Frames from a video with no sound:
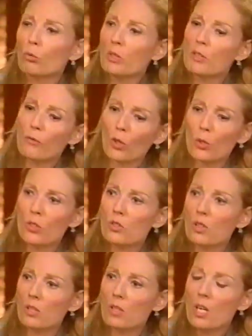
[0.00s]

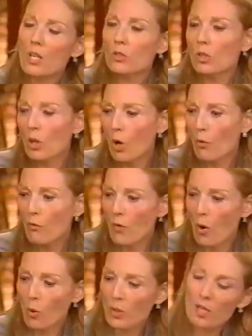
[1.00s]
reverse it, to go
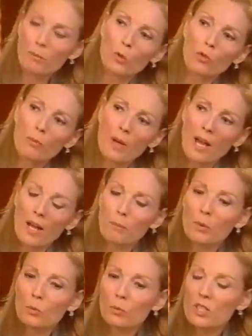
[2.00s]
forward and move back,
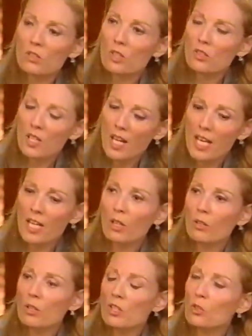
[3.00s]
but it's
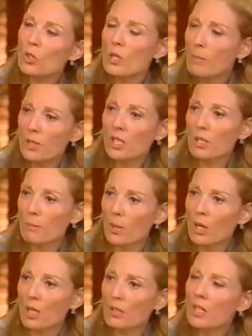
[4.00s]
to nip it in the
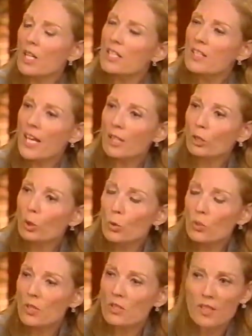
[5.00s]
bud, take the
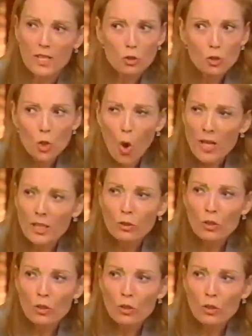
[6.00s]
looseness that's starting